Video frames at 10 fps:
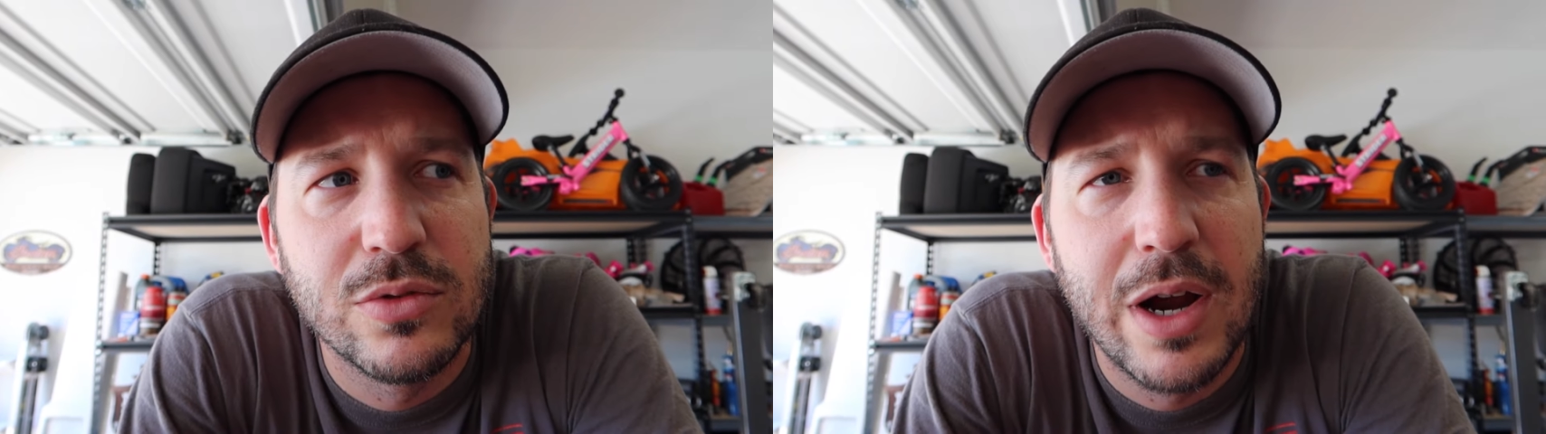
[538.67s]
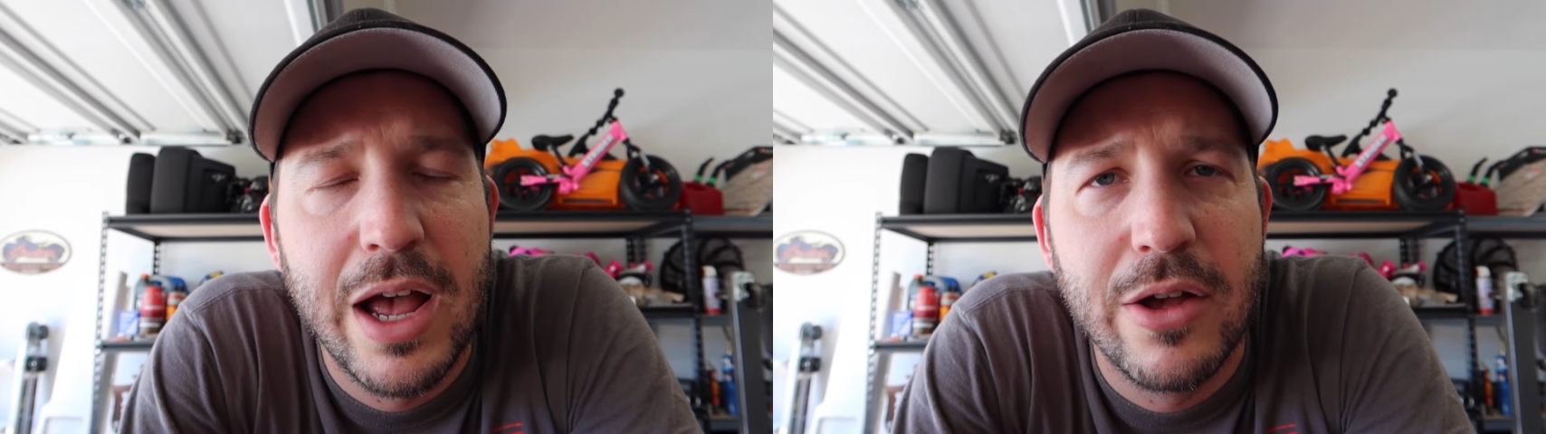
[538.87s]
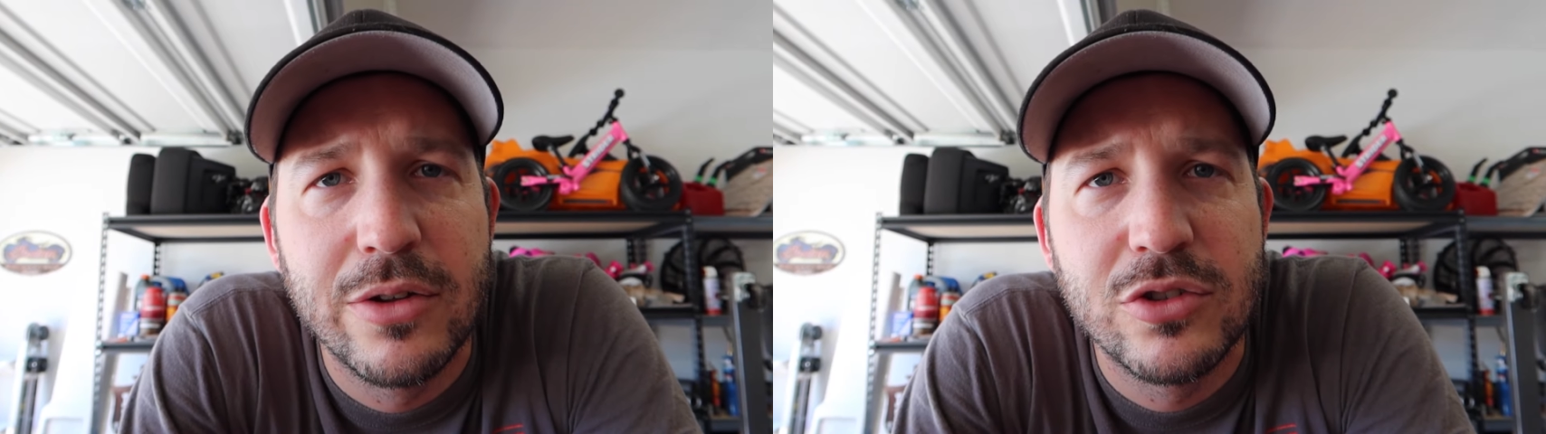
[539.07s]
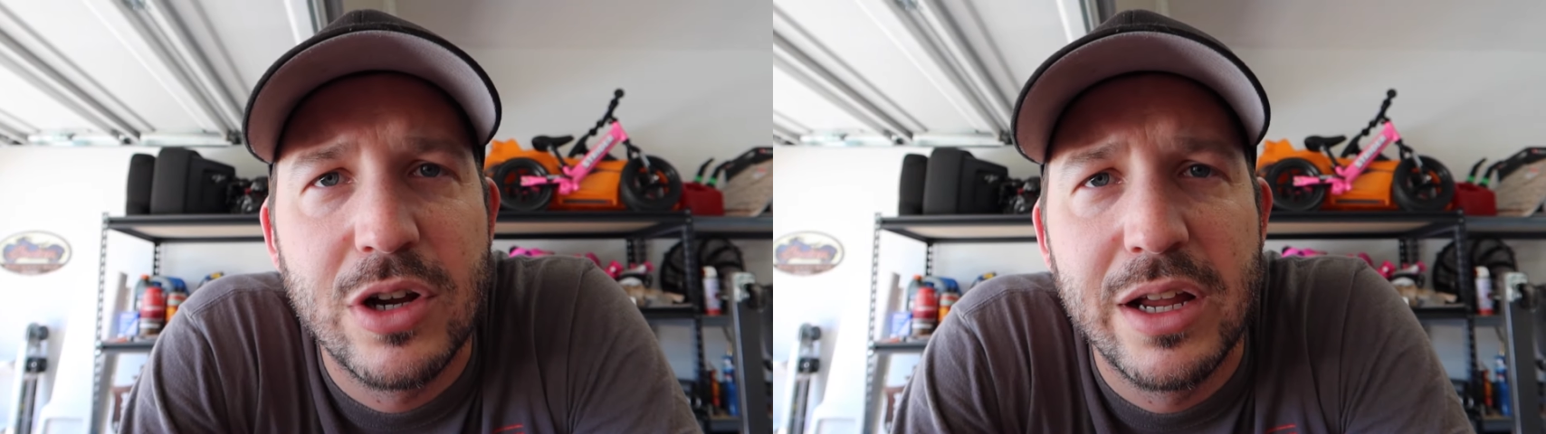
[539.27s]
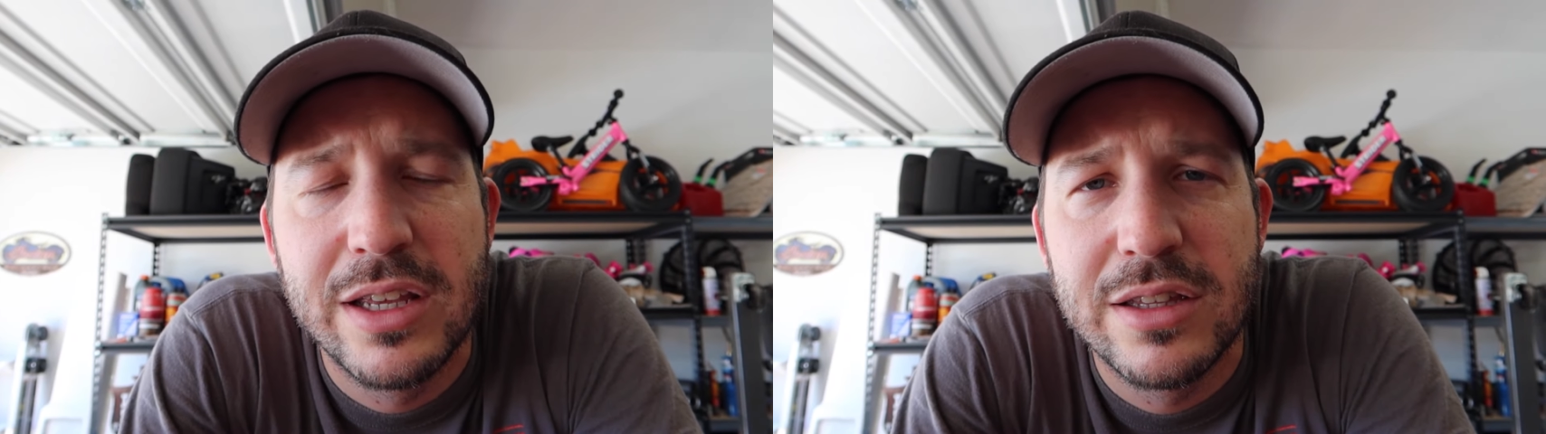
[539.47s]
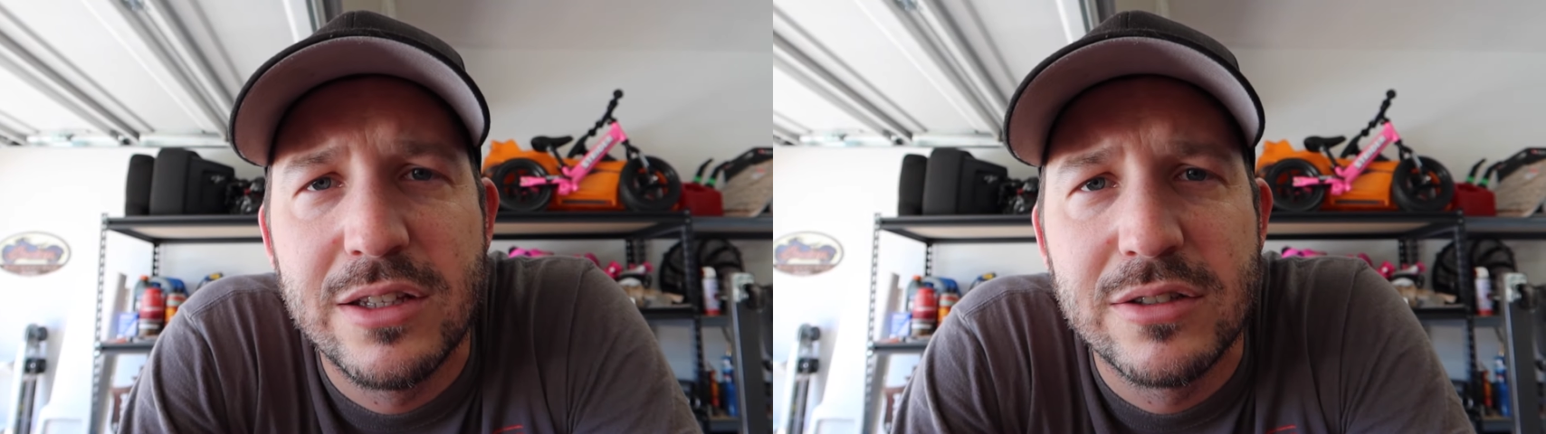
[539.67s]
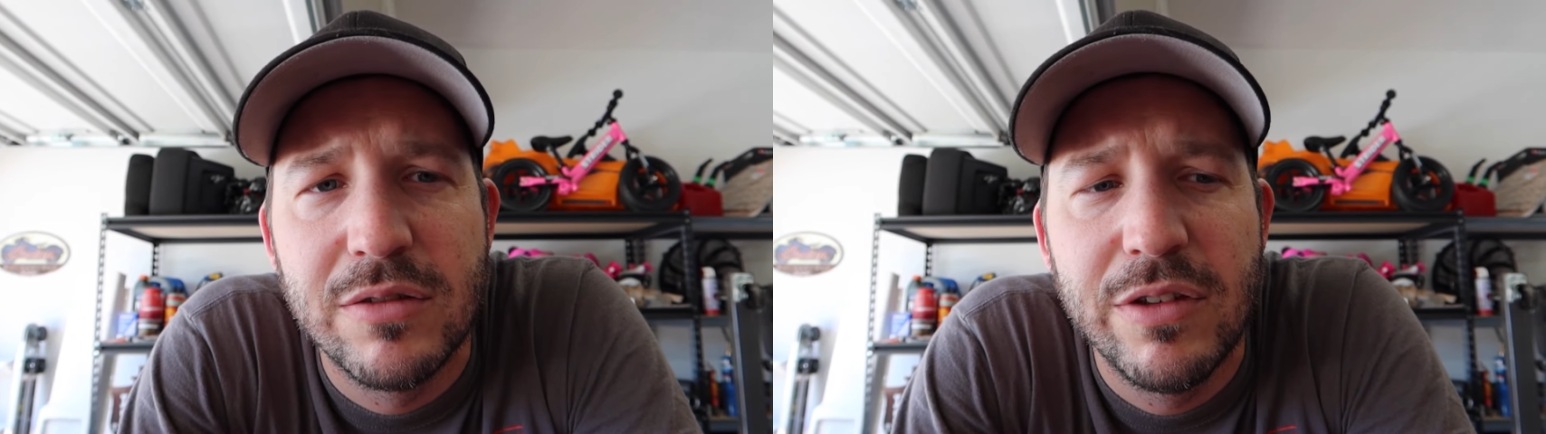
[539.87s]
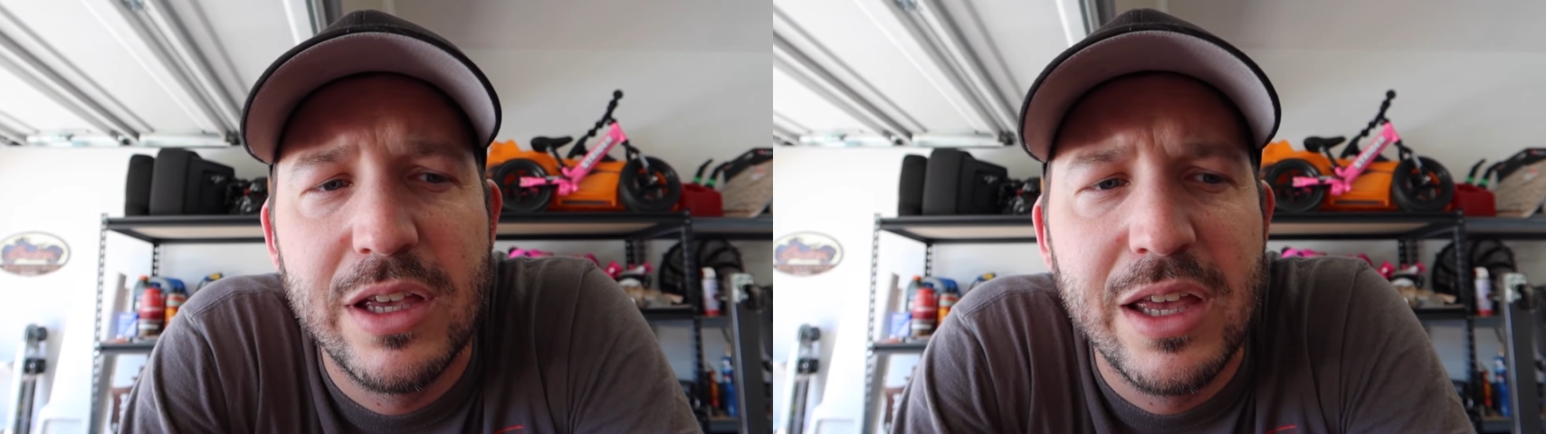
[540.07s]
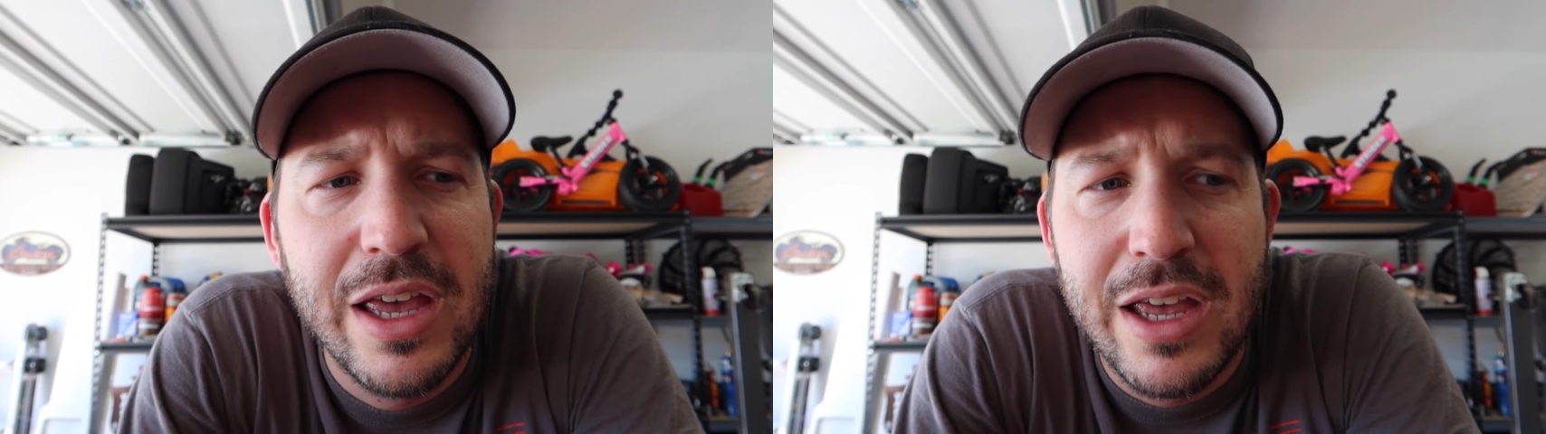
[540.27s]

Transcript: around, trying to get things to fit.